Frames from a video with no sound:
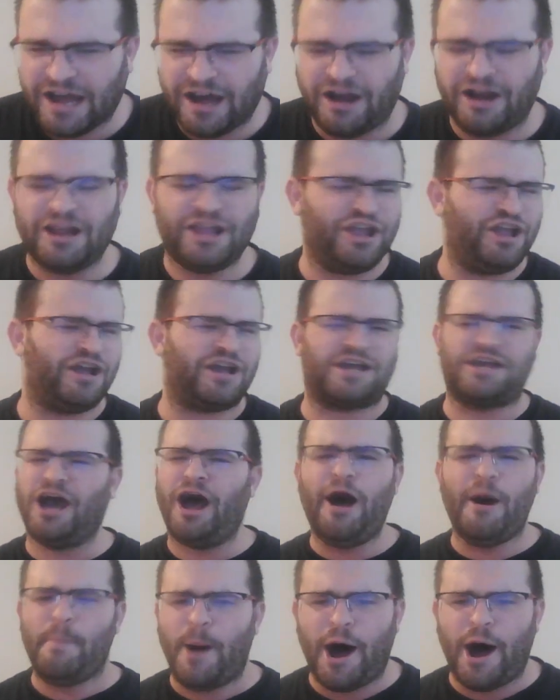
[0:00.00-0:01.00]
Are you?
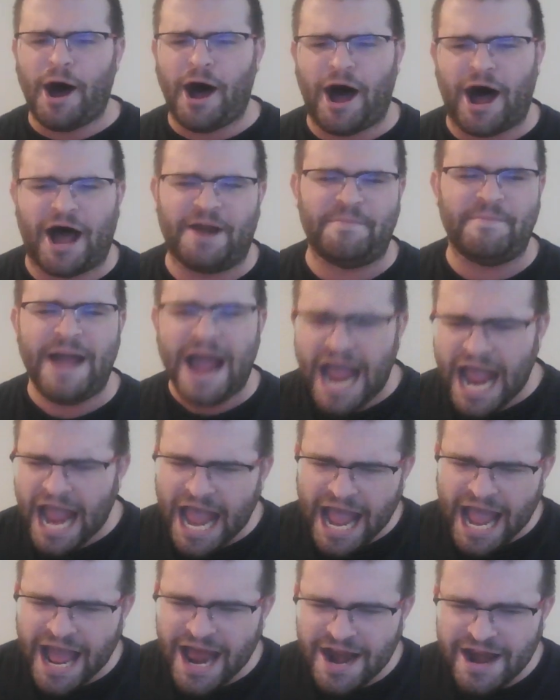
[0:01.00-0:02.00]
Come on,
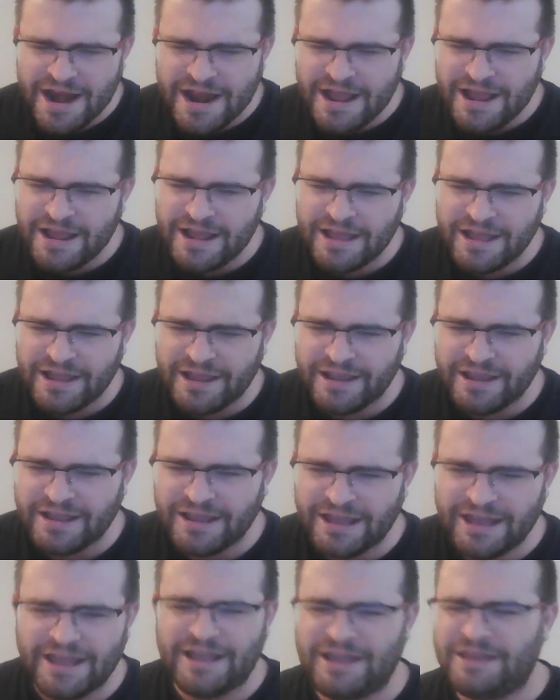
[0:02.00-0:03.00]
man!
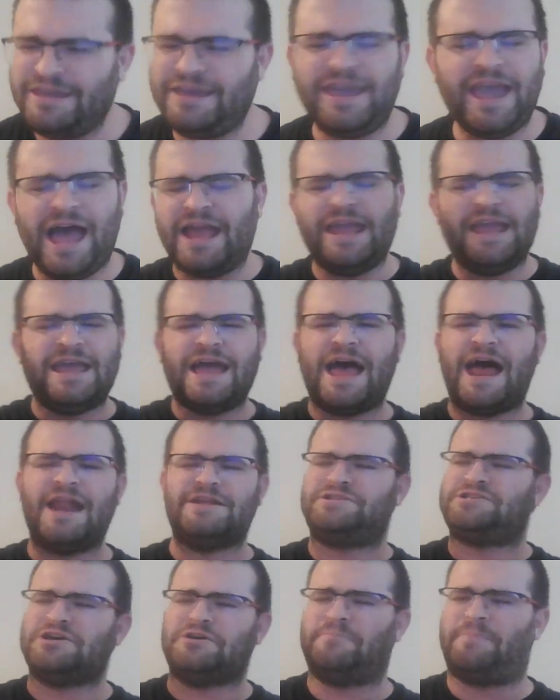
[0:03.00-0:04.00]
You got you
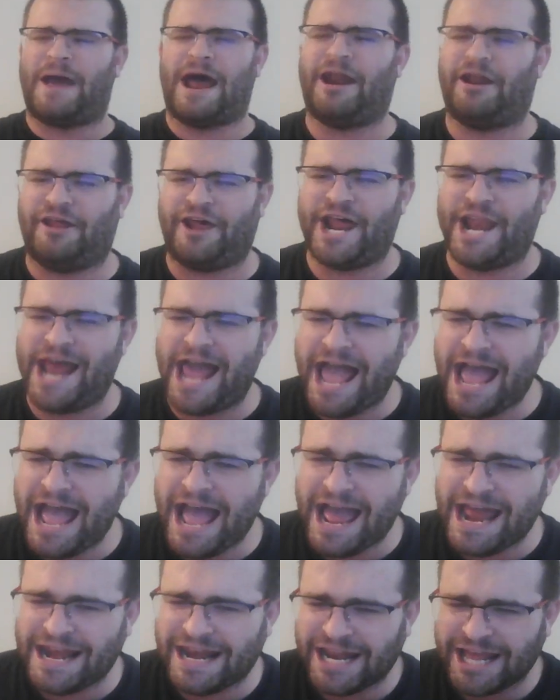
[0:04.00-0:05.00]
got to do better than
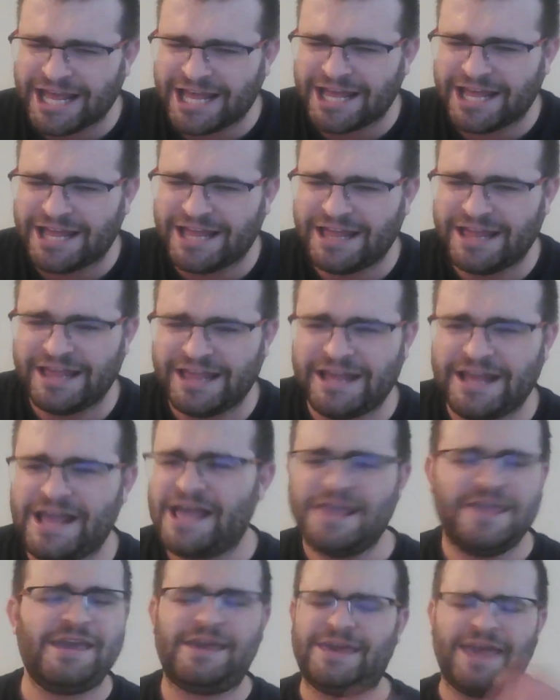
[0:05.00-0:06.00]
that.
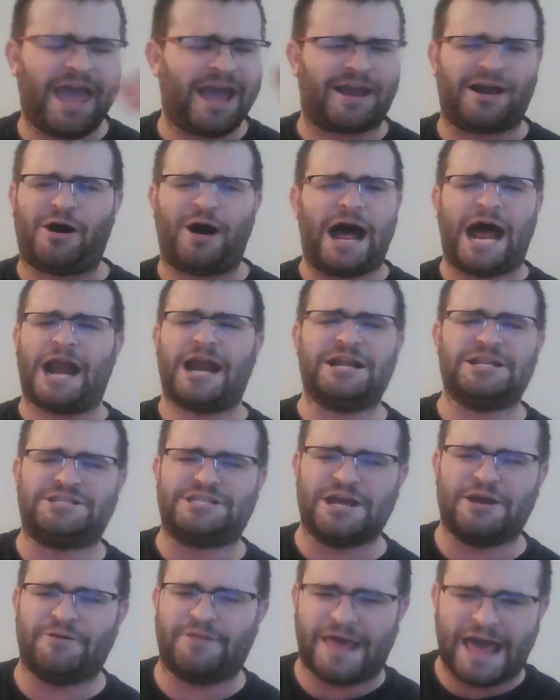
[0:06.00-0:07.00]
You can't go out and
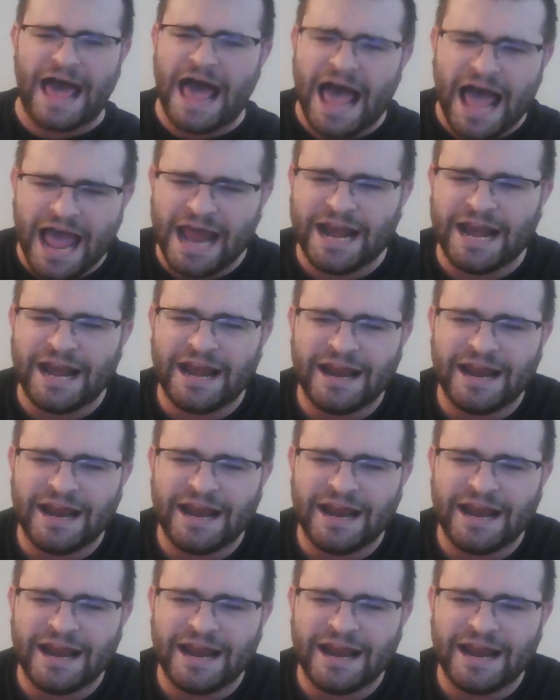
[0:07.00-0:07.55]
do that.